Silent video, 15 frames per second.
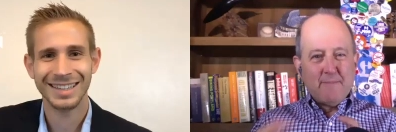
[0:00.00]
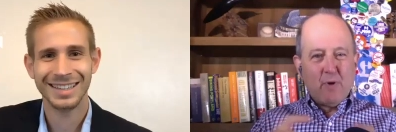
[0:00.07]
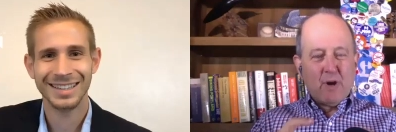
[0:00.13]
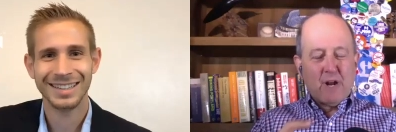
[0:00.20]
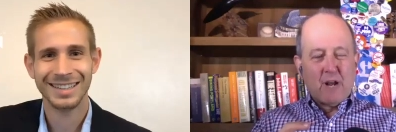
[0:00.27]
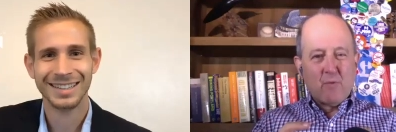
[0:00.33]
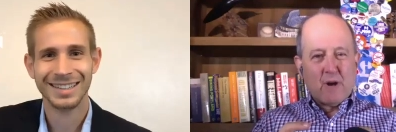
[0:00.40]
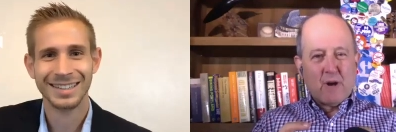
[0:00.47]
Speaker 1: point I
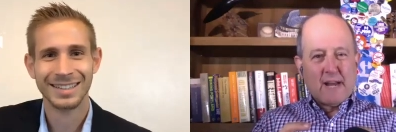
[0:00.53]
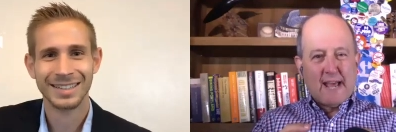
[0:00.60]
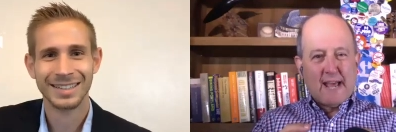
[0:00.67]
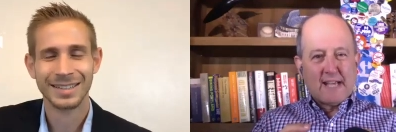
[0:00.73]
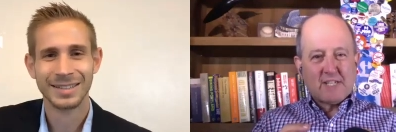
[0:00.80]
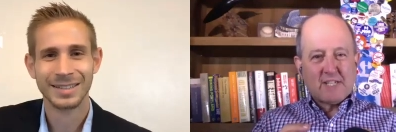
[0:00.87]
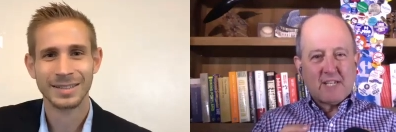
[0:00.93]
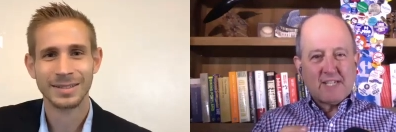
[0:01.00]
want to
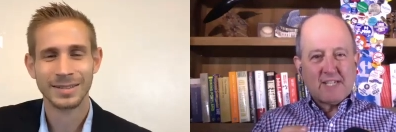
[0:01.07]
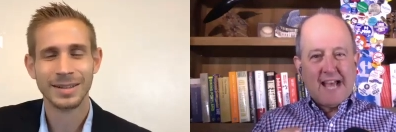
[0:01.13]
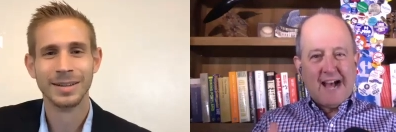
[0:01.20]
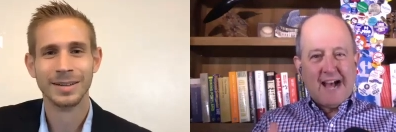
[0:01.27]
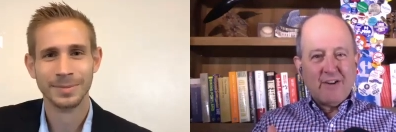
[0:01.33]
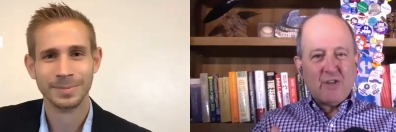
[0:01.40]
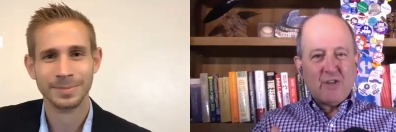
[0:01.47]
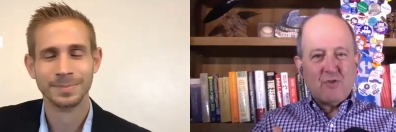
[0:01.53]
ask is how
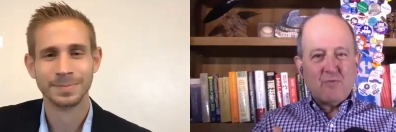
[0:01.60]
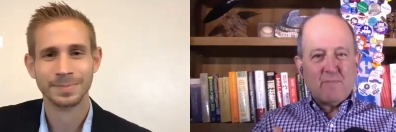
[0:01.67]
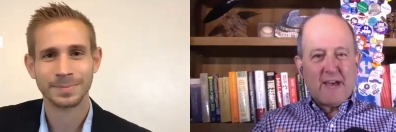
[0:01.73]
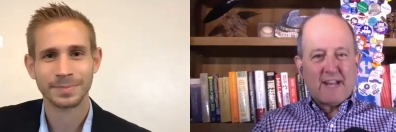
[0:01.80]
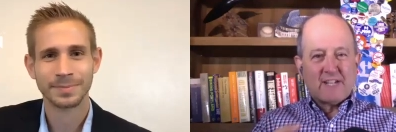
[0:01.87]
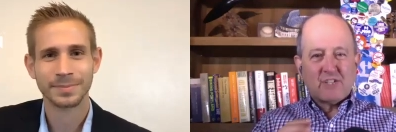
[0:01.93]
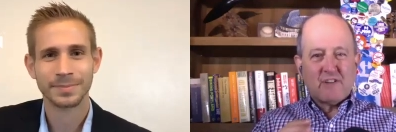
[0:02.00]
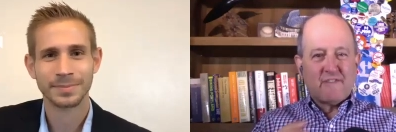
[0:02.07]
do you
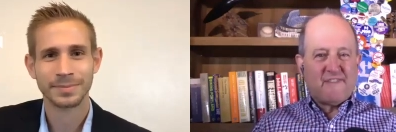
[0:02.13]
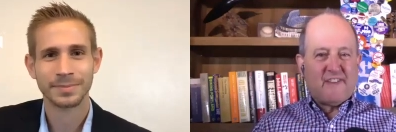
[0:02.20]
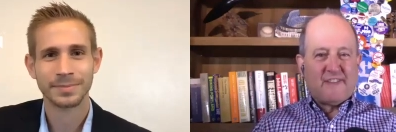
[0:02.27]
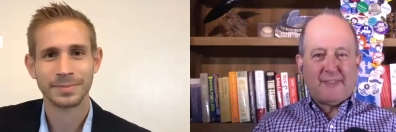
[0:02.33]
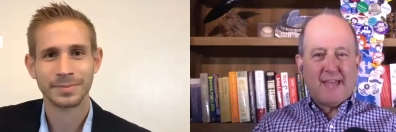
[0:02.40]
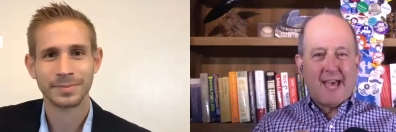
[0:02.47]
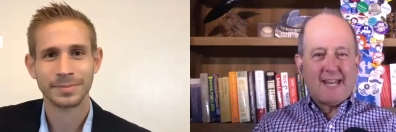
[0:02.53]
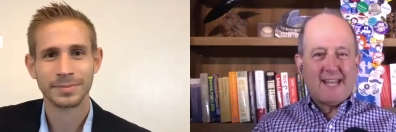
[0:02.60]
manage to fit
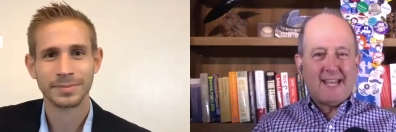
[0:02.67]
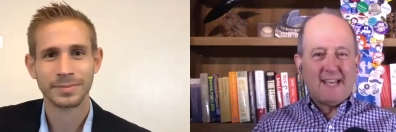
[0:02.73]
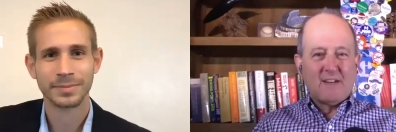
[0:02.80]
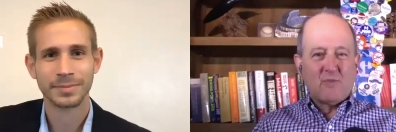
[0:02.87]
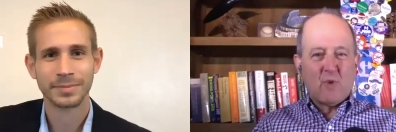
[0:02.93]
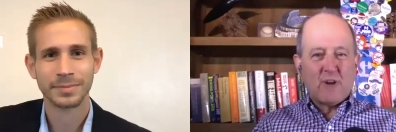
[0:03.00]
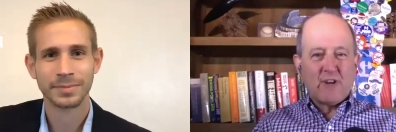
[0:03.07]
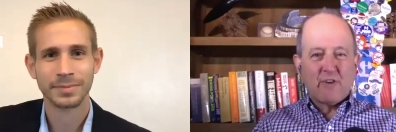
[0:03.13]
that in
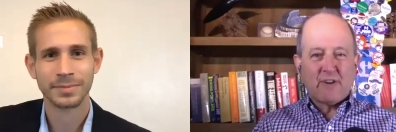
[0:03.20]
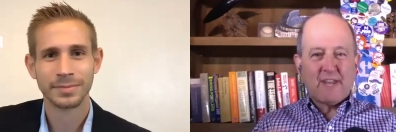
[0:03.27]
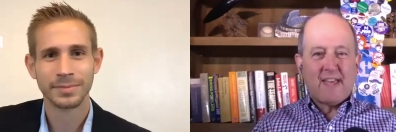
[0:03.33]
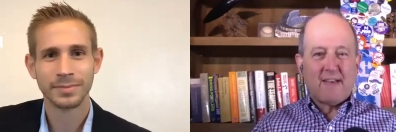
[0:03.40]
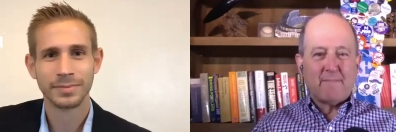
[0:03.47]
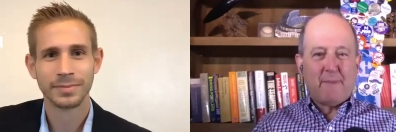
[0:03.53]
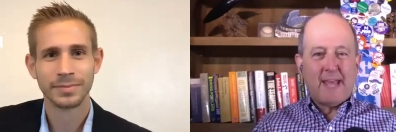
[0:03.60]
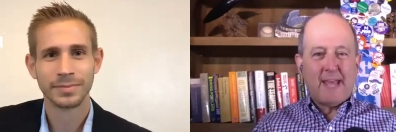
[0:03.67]
when you're
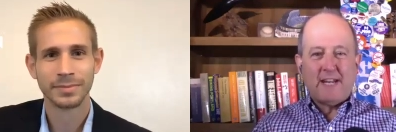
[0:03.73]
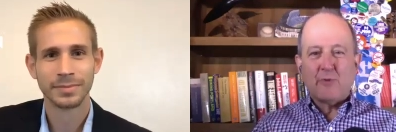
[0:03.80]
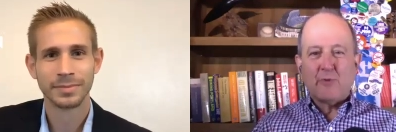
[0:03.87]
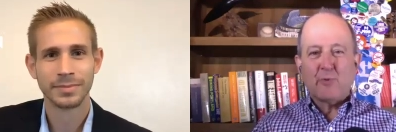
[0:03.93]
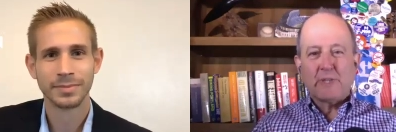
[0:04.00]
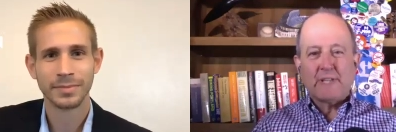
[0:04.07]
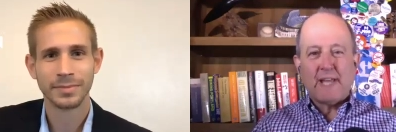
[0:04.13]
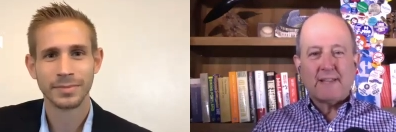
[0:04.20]
campaigning
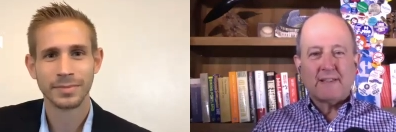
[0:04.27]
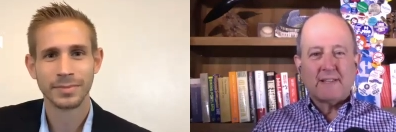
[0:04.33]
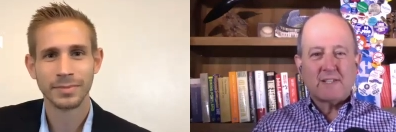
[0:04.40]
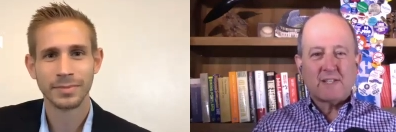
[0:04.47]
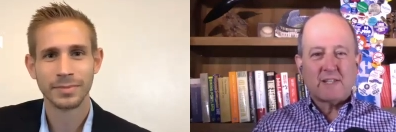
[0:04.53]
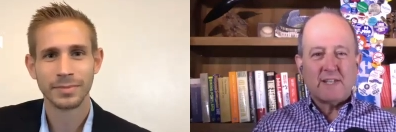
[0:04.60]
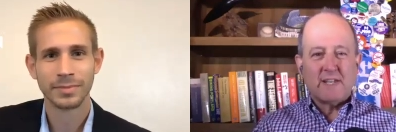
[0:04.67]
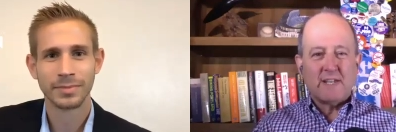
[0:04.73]

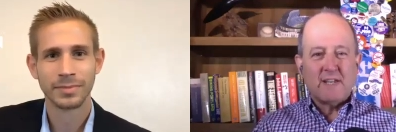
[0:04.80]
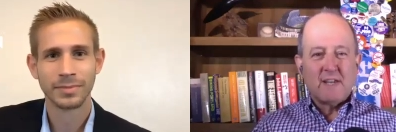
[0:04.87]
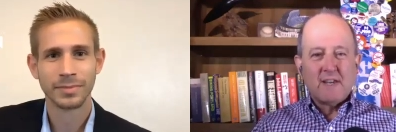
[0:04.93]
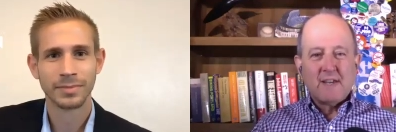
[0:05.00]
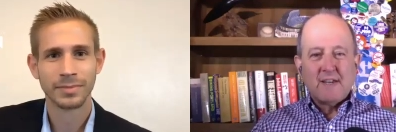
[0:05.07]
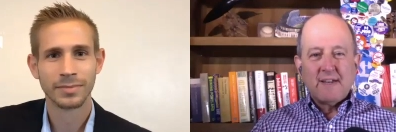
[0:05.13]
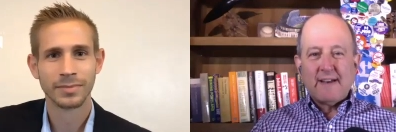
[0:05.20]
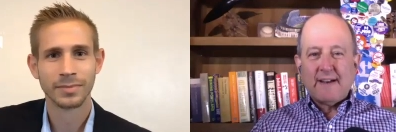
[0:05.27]
relentlessly
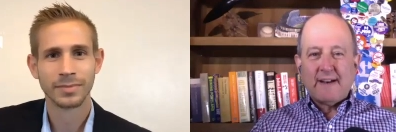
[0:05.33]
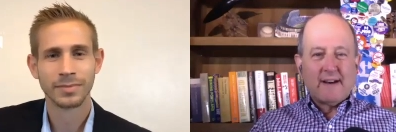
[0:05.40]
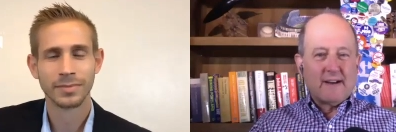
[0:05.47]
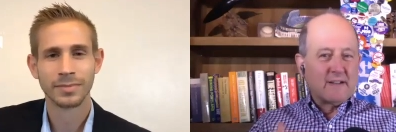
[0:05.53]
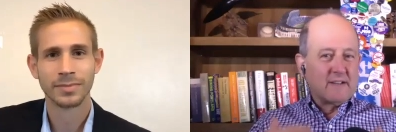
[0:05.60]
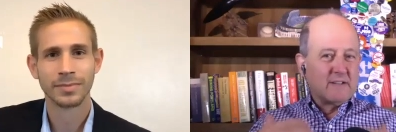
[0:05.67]
uh,